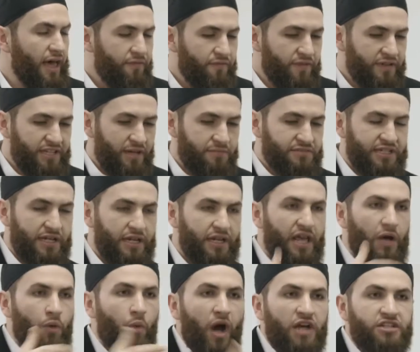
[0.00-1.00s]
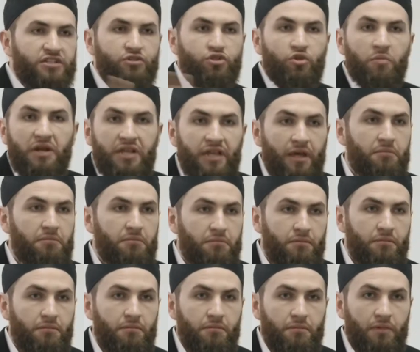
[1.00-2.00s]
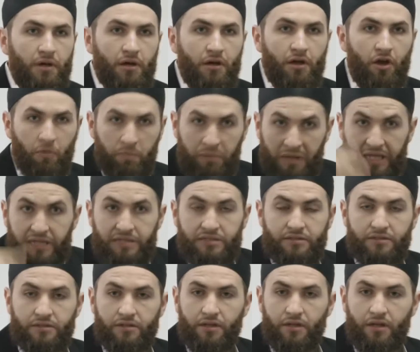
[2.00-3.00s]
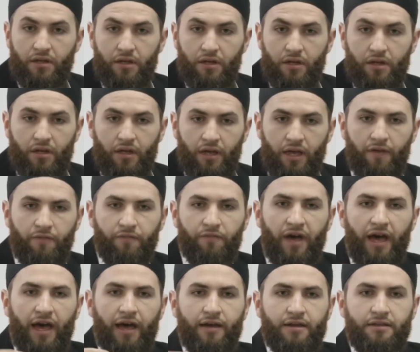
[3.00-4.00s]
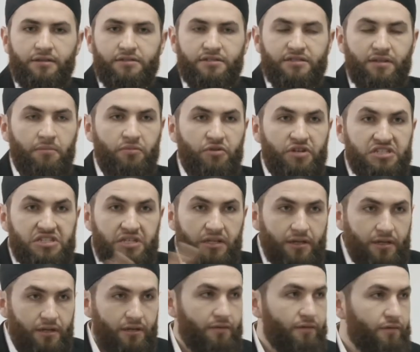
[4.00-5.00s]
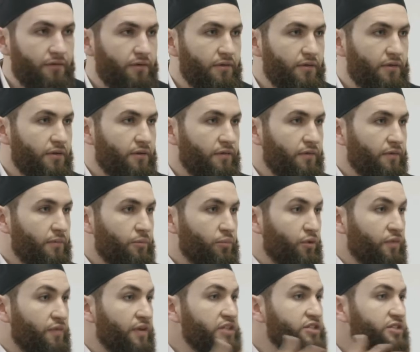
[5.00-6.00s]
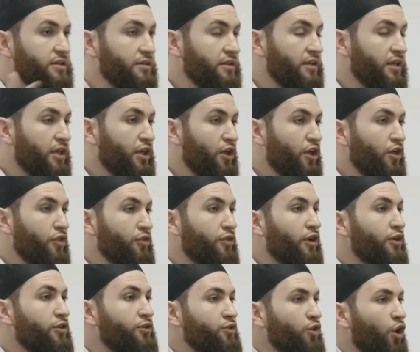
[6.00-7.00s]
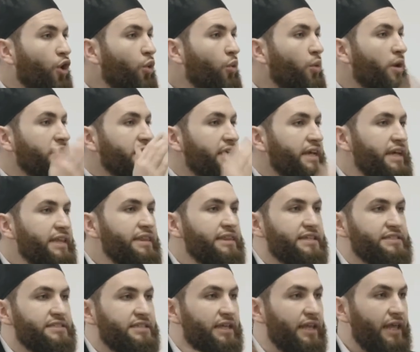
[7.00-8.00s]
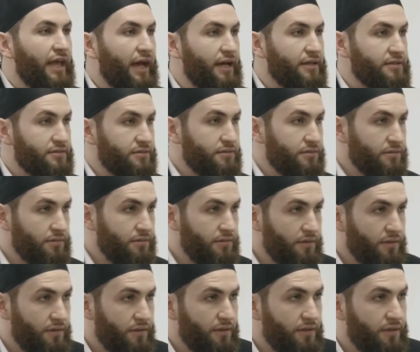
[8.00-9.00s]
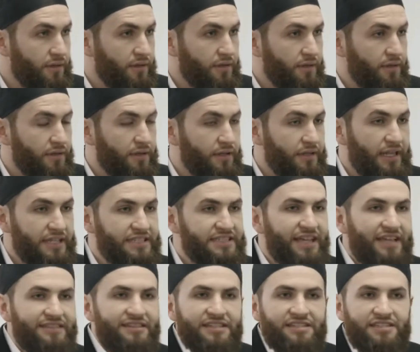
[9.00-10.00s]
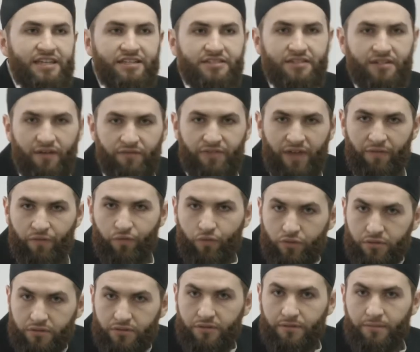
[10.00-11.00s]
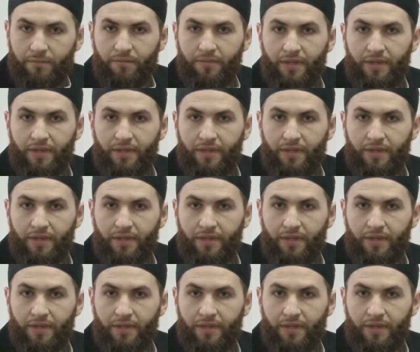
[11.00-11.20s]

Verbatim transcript: Every time Zakaria walks into Maryam, her place, he finds some rizq, provision that no one in the city has. That's not the season of that fruit.